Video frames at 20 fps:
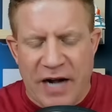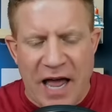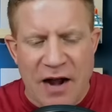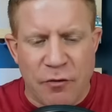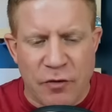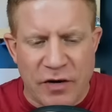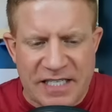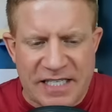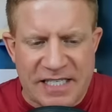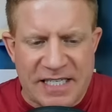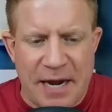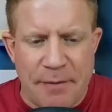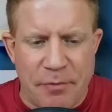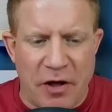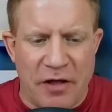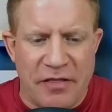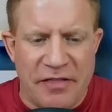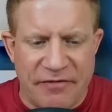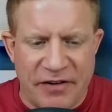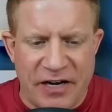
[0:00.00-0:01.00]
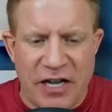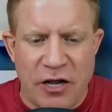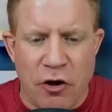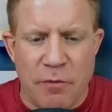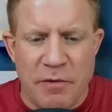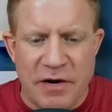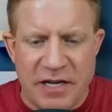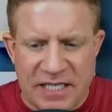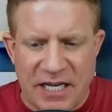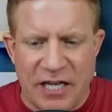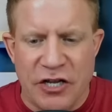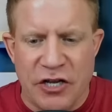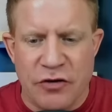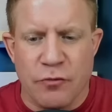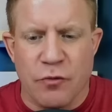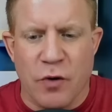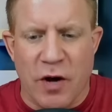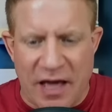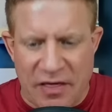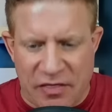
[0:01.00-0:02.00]
I don't want to step on the video. I'm going to tell you
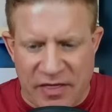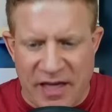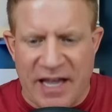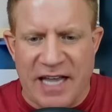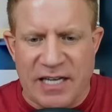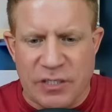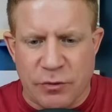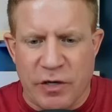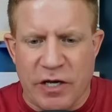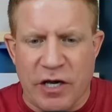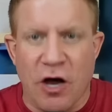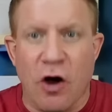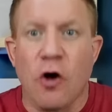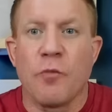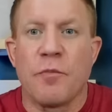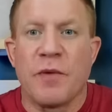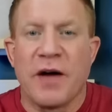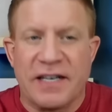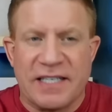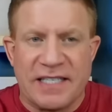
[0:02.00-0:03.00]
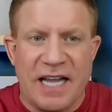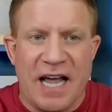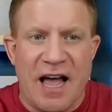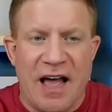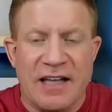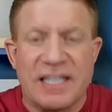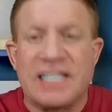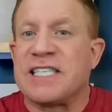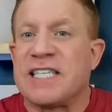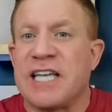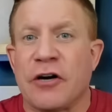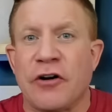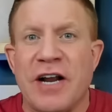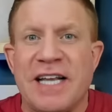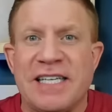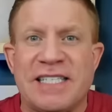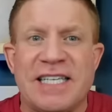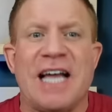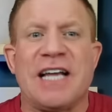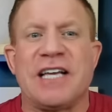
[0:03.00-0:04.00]
what I think as we go. But uh,
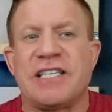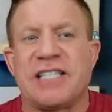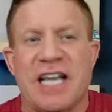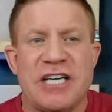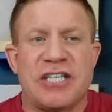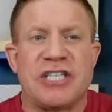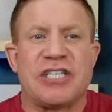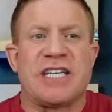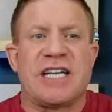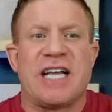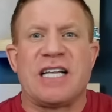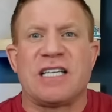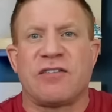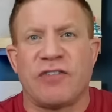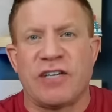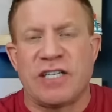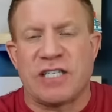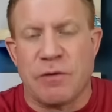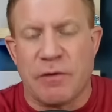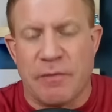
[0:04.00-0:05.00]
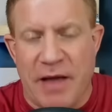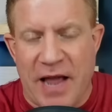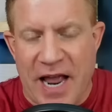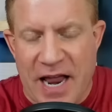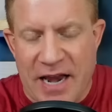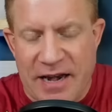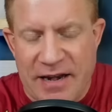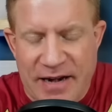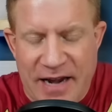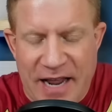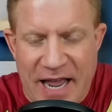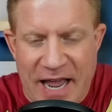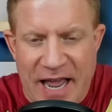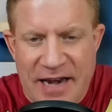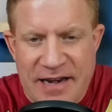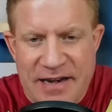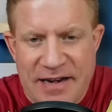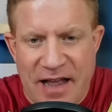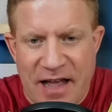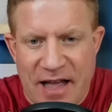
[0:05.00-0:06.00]
serious accusations against Vince McMahon
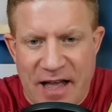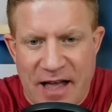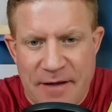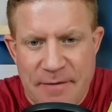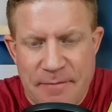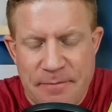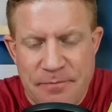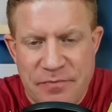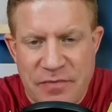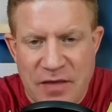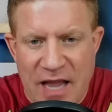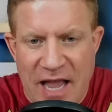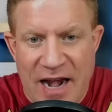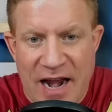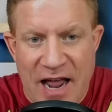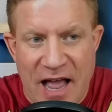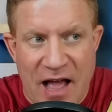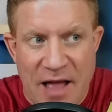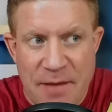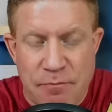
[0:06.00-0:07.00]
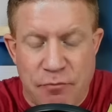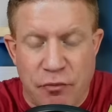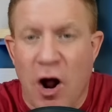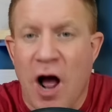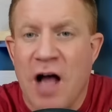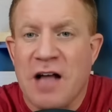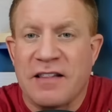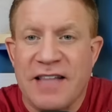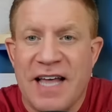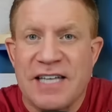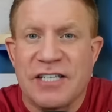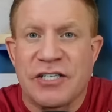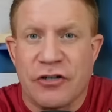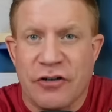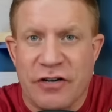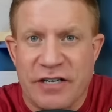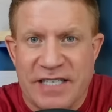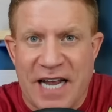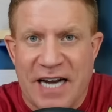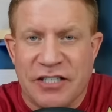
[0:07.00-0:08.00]
and um, and and Brock
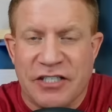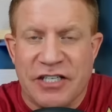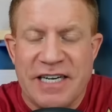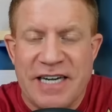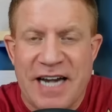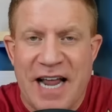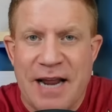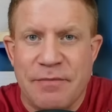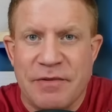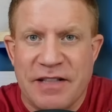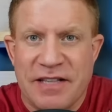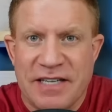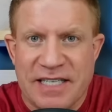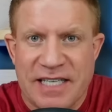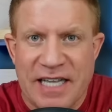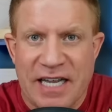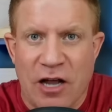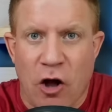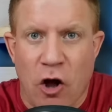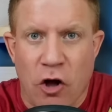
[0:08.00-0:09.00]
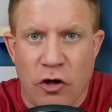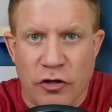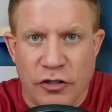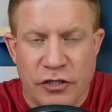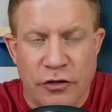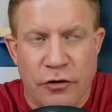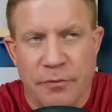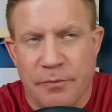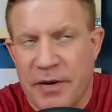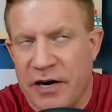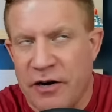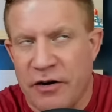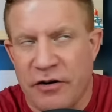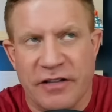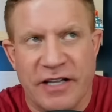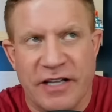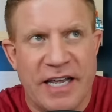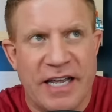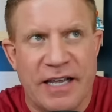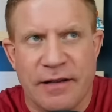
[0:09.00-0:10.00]
Lesnar is actually named in this thing. Also,
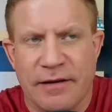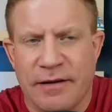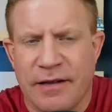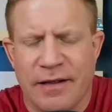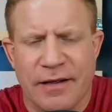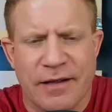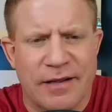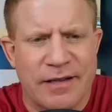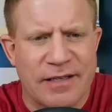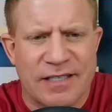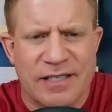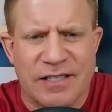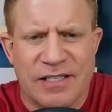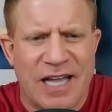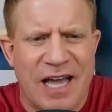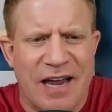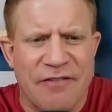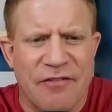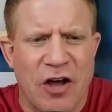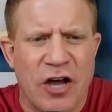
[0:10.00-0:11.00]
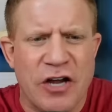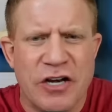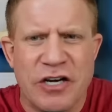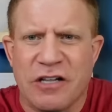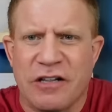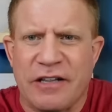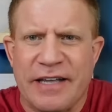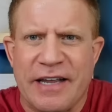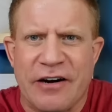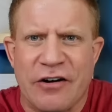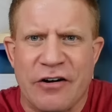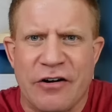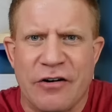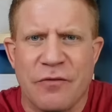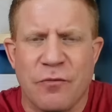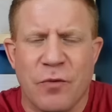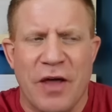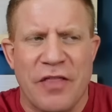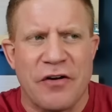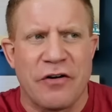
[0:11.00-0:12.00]
apparently, uh, it's kind of unclear
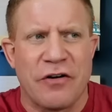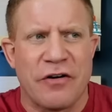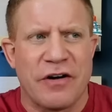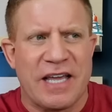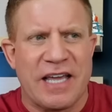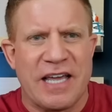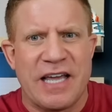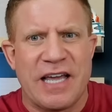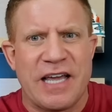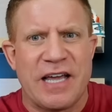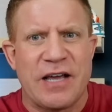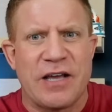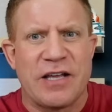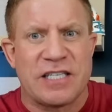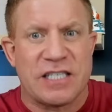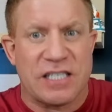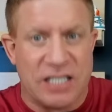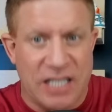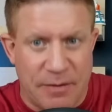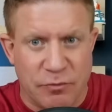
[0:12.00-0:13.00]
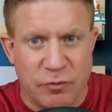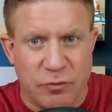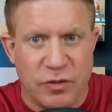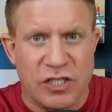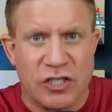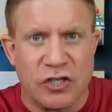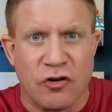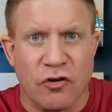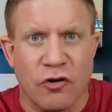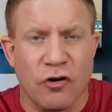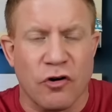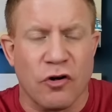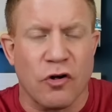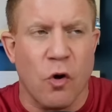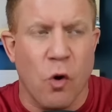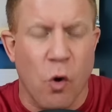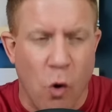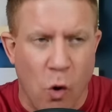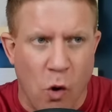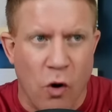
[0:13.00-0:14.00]
whether he slept with this girl
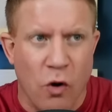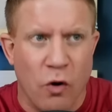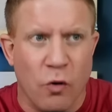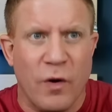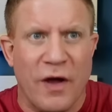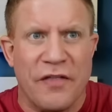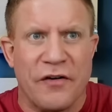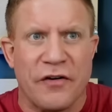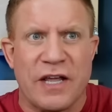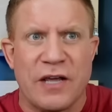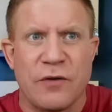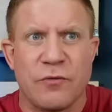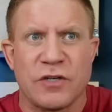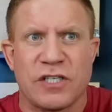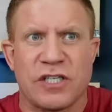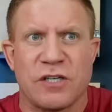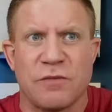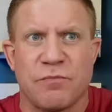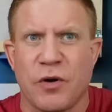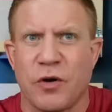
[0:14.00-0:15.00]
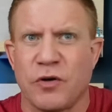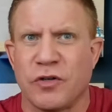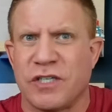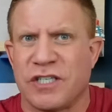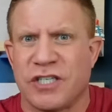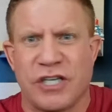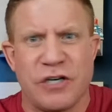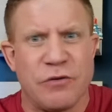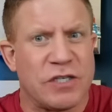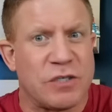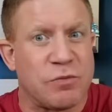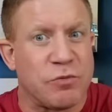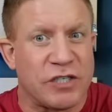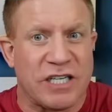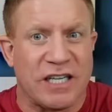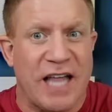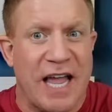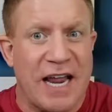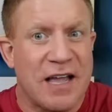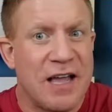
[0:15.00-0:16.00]
or whether he was supposed she was supposed
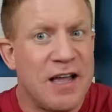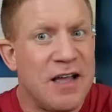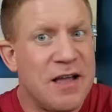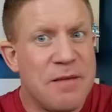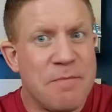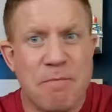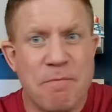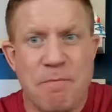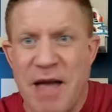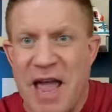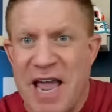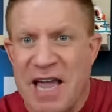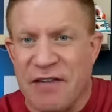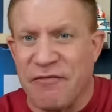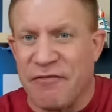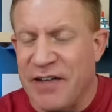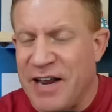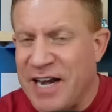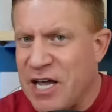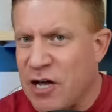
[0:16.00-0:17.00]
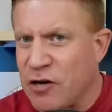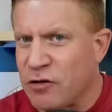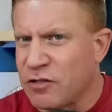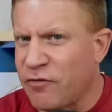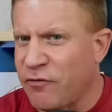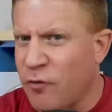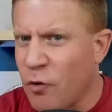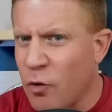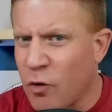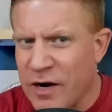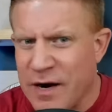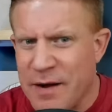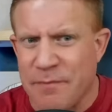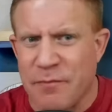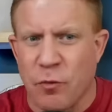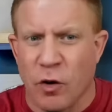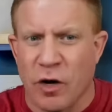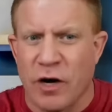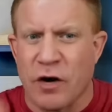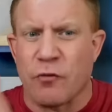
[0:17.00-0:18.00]
to like make videos for him.
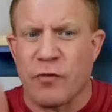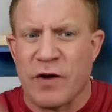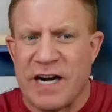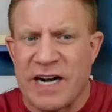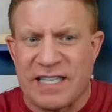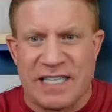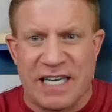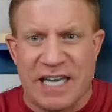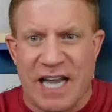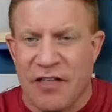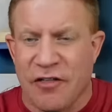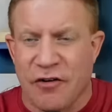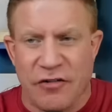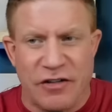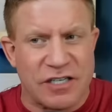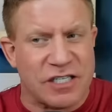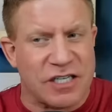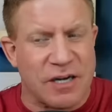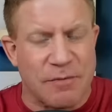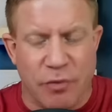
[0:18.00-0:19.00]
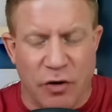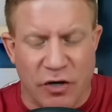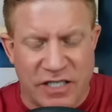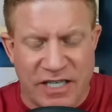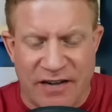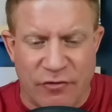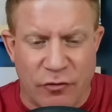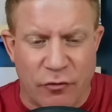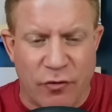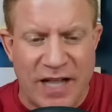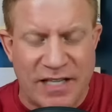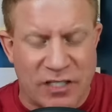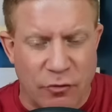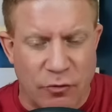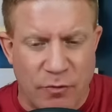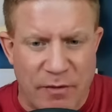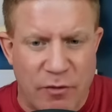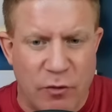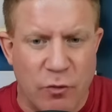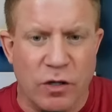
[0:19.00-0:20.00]
We're gonna read it together. There's some parts I haven't read, so
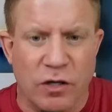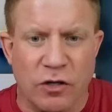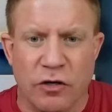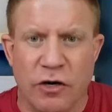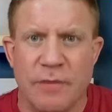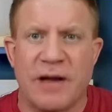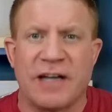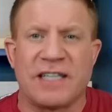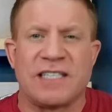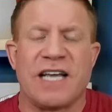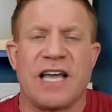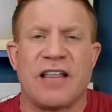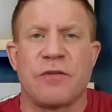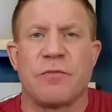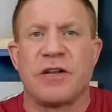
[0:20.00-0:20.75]
maybe we'll learn about it together.